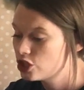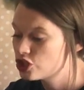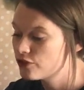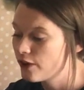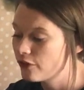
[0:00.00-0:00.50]

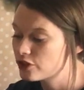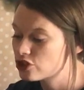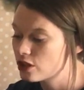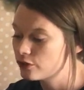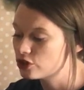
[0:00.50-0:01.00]
She felt the
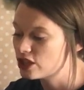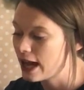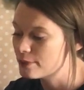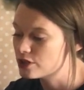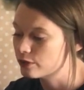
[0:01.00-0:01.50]
shovel
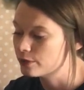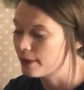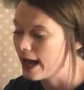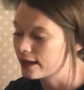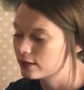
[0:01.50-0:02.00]
jab into her
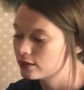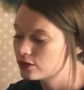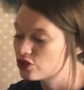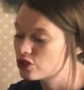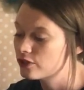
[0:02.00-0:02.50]
back,
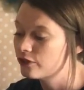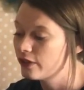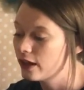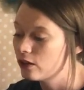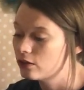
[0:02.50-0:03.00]
and she
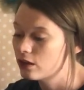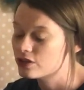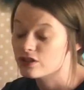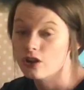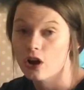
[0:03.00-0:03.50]
fell
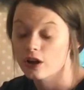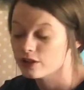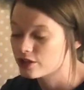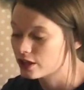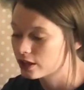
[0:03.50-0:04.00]
onto the
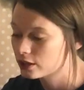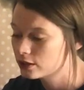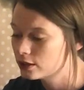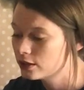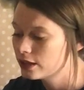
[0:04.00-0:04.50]
hard dirt.
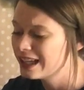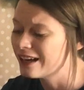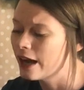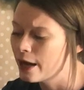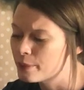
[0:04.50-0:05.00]
Get
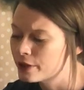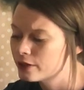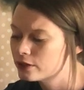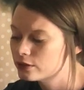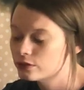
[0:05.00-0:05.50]
up,
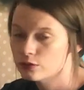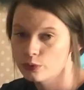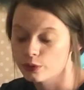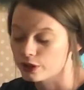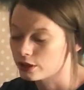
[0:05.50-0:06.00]

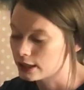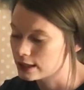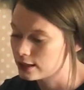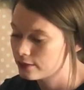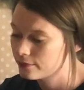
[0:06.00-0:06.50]
ordered
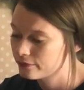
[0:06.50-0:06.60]
Linda.